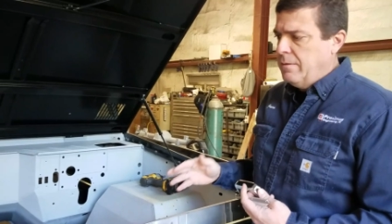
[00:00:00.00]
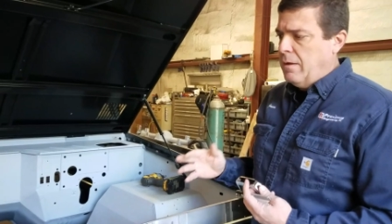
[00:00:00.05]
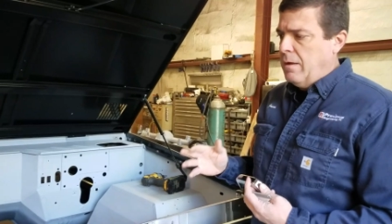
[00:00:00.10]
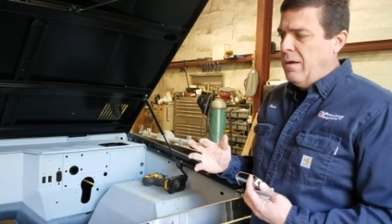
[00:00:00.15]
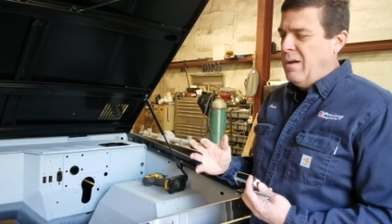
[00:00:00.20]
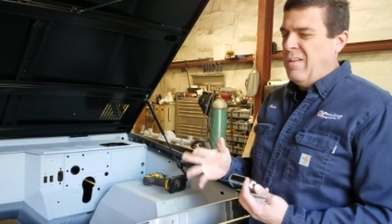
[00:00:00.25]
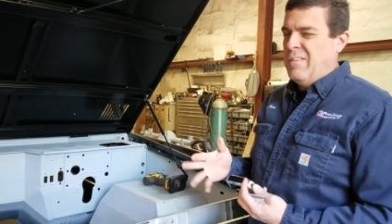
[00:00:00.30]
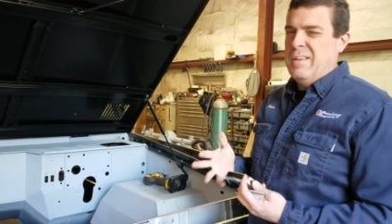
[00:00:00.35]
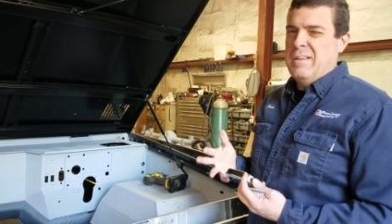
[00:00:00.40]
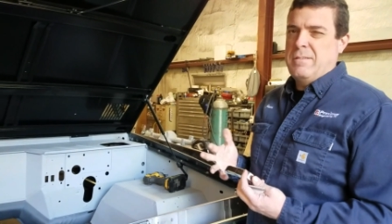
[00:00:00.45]

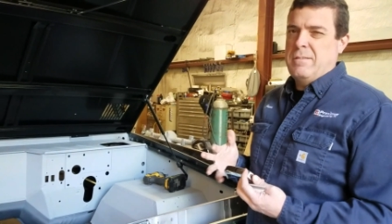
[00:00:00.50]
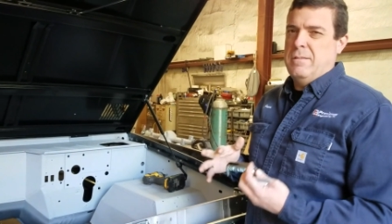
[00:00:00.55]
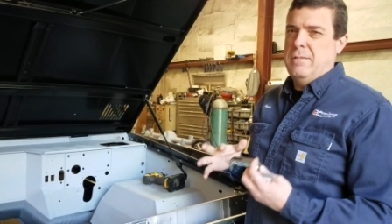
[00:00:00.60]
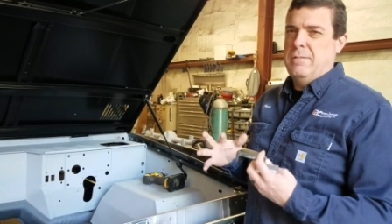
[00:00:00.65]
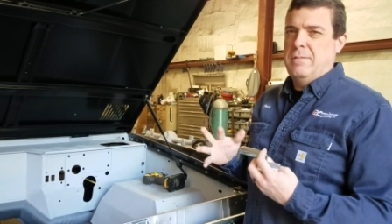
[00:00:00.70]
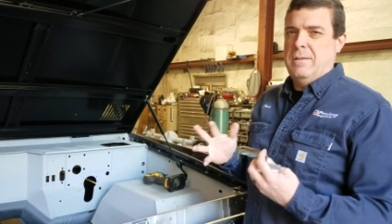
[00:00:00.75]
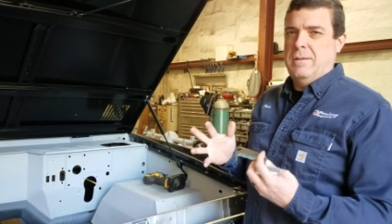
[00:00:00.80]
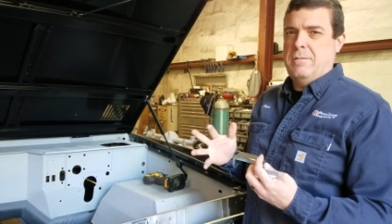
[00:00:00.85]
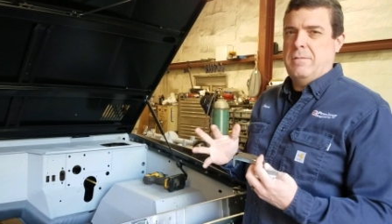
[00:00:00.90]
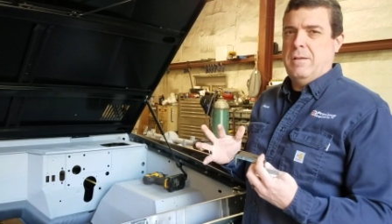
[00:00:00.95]
All this is
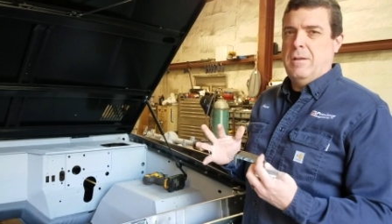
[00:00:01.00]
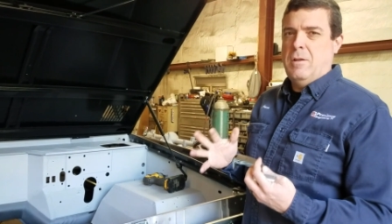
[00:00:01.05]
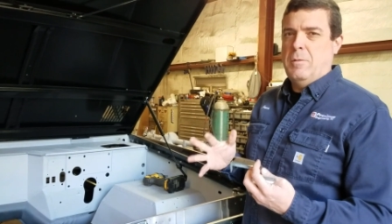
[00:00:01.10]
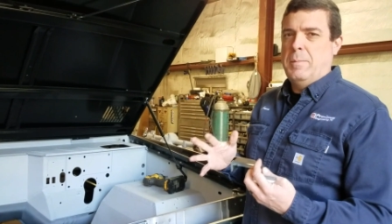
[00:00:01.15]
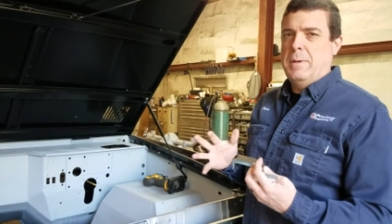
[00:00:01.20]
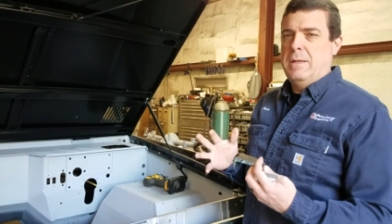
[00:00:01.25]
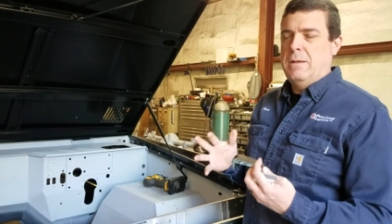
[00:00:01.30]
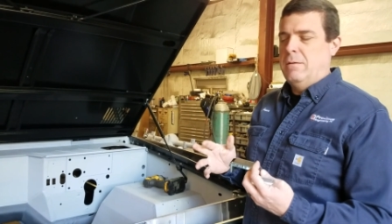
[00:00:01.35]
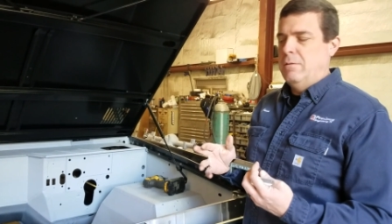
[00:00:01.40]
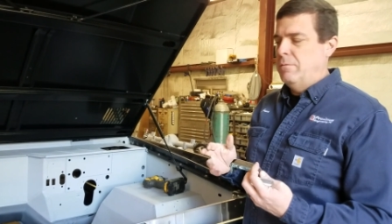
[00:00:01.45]
this little
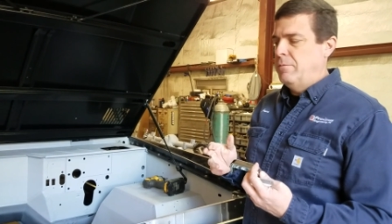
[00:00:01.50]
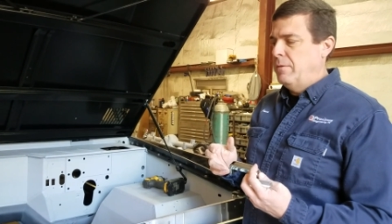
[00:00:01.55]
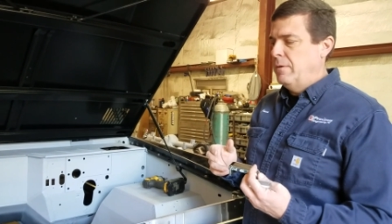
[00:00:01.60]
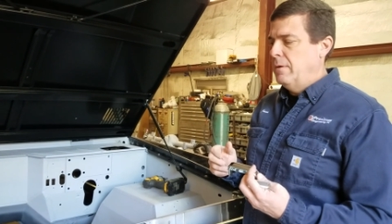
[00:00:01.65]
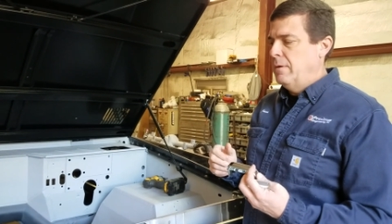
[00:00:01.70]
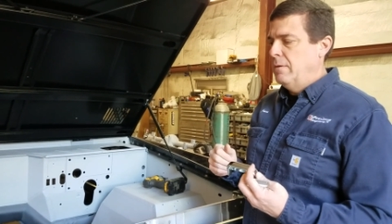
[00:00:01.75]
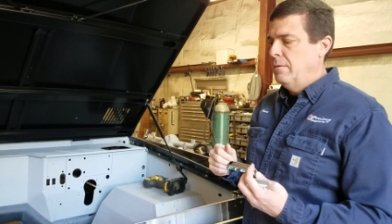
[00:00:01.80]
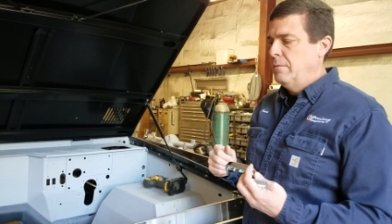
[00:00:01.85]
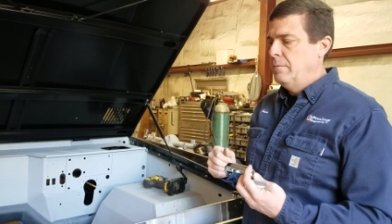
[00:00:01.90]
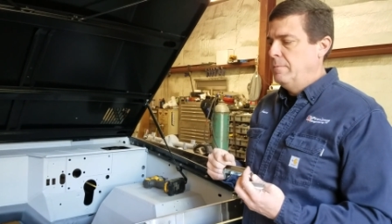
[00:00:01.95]
bit of
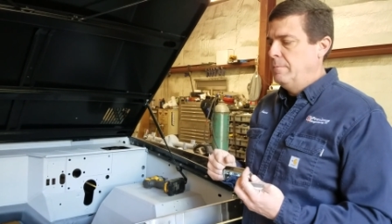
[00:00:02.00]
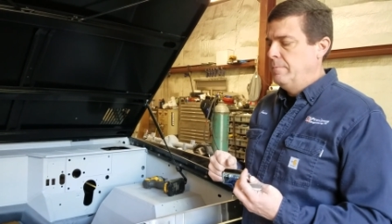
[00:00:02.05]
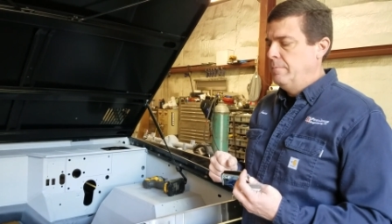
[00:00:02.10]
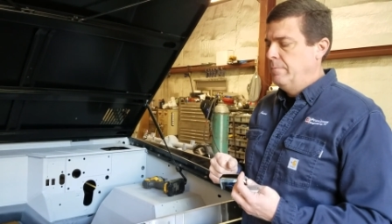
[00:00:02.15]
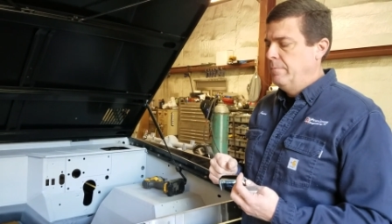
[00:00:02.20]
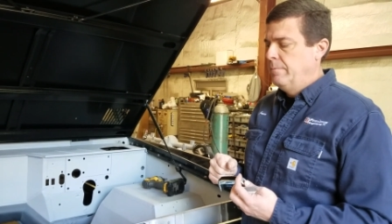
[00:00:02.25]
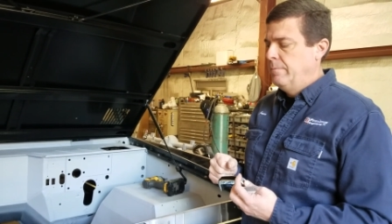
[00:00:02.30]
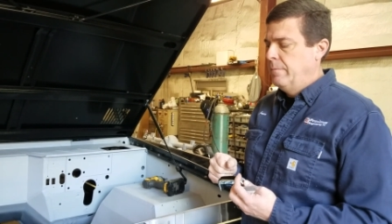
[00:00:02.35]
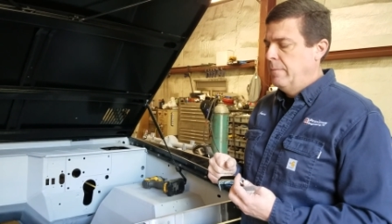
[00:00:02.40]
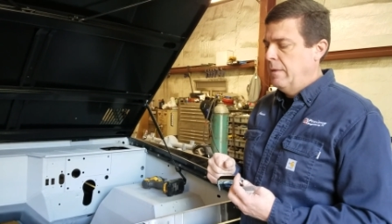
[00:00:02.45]
uh,
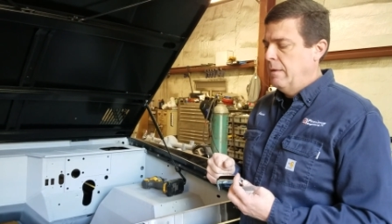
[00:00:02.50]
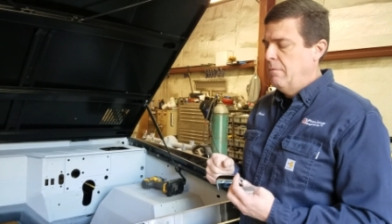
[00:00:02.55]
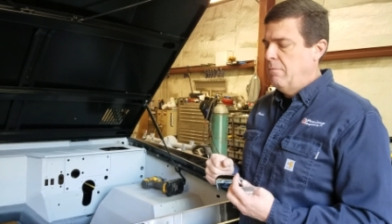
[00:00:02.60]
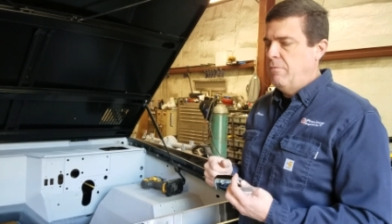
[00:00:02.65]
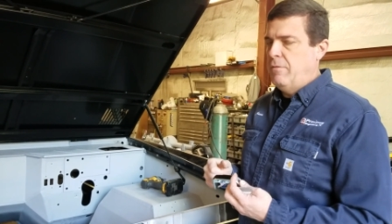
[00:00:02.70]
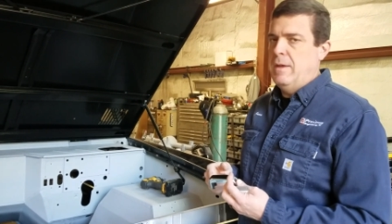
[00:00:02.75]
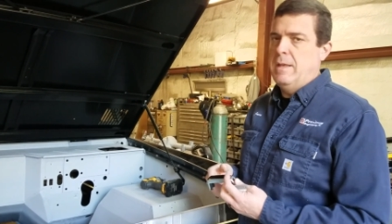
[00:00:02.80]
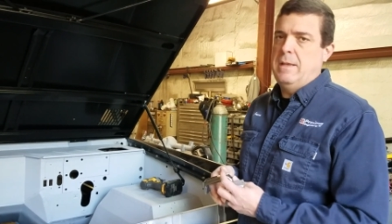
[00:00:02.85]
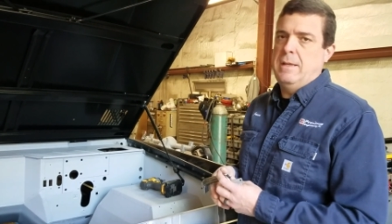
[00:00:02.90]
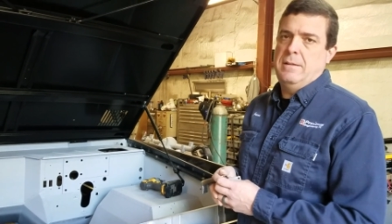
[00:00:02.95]

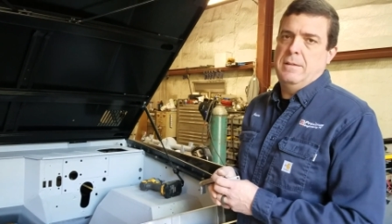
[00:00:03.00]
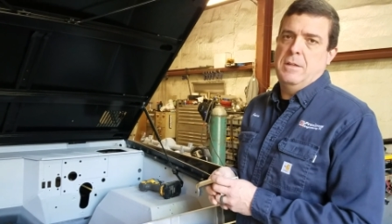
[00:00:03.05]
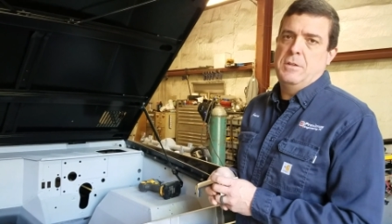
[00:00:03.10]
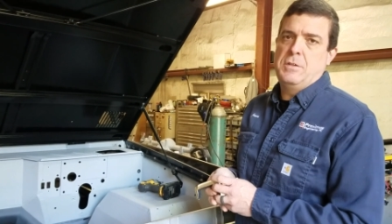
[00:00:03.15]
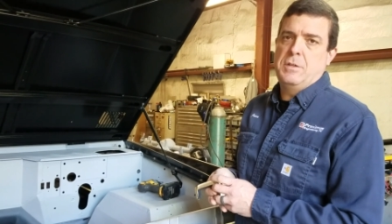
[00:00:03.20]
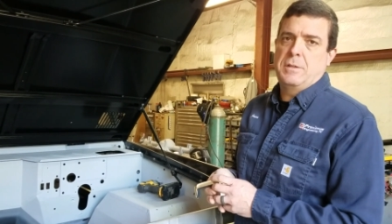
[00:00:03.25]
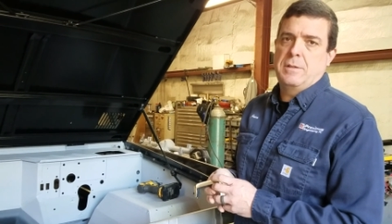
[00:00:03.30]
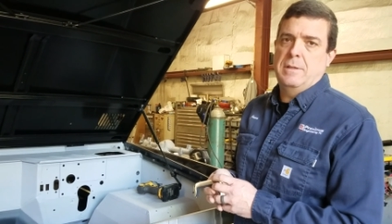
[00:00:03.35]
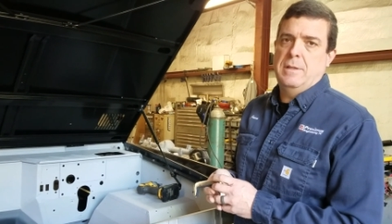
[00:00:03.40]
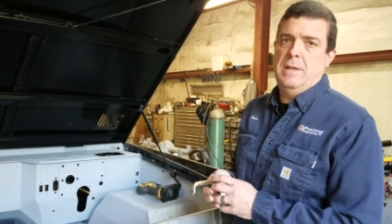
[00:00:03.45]
fitting that
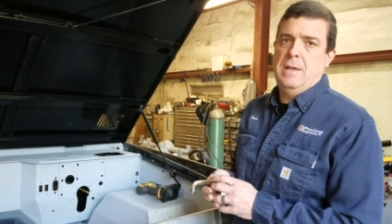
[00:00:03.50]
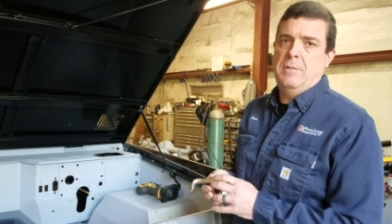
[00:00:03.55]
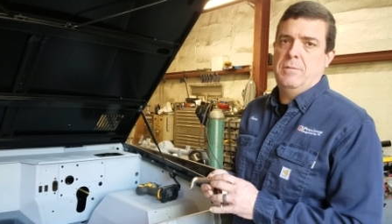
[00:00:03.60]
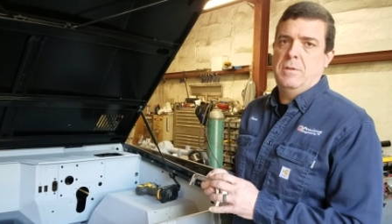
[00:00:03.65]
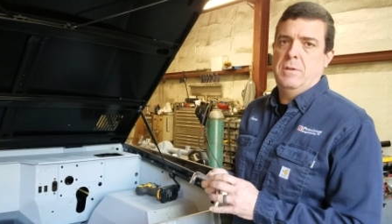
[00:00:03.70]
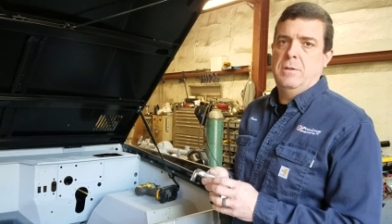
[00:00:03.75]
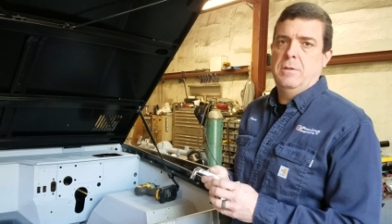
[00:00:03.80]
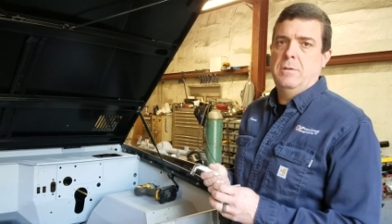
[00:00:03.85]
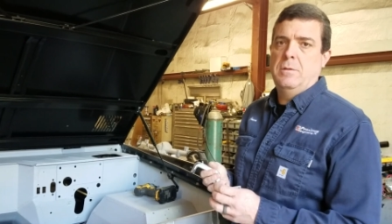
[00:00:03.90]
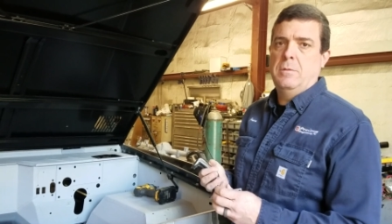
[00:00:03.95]
you're going to have to
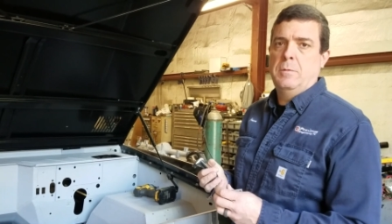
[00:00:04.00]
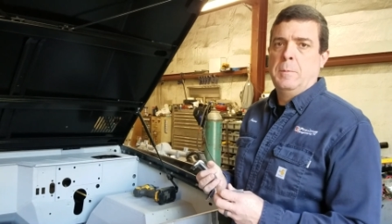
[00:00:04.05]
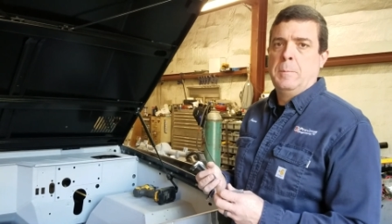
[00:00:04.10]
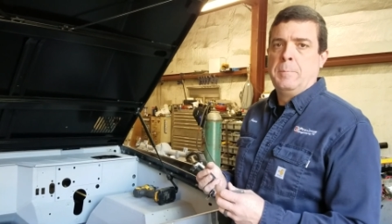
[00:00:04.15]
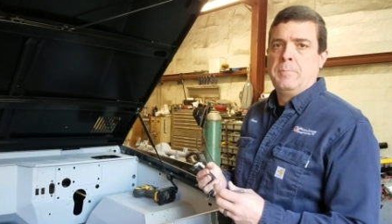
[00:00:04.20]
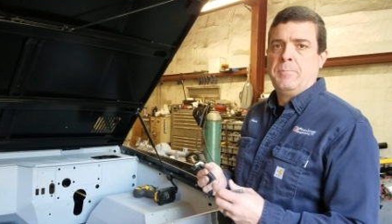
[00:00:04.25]
do.